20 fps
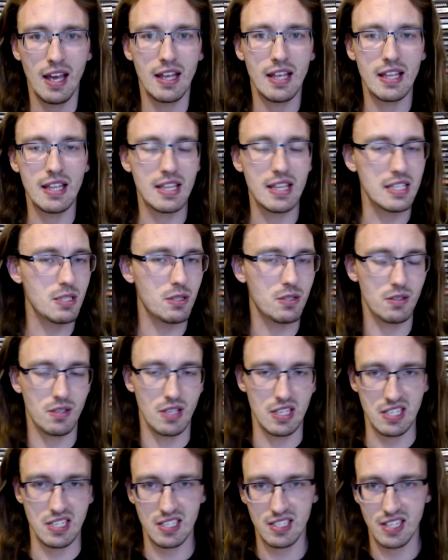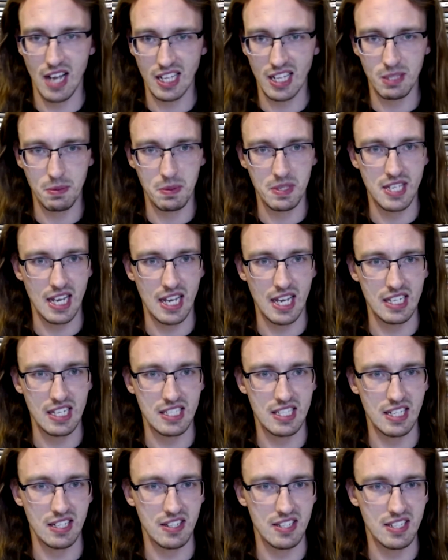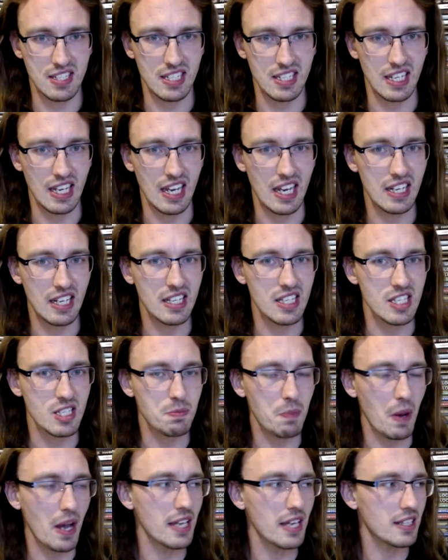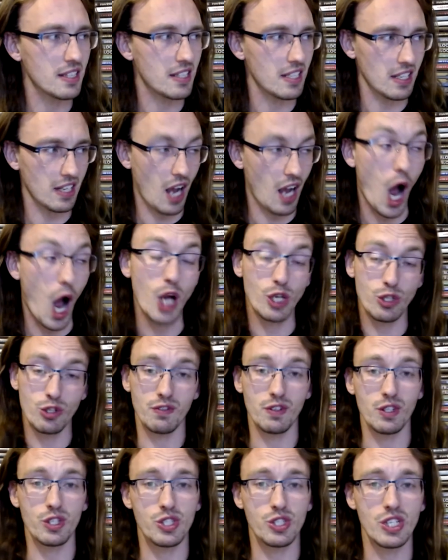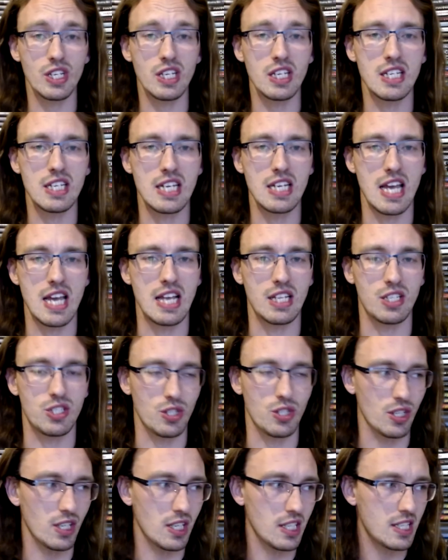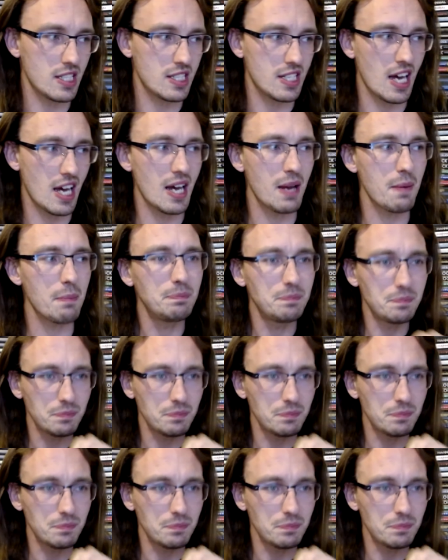This this is not to be taken seriously. Despite the controversy it started at the time,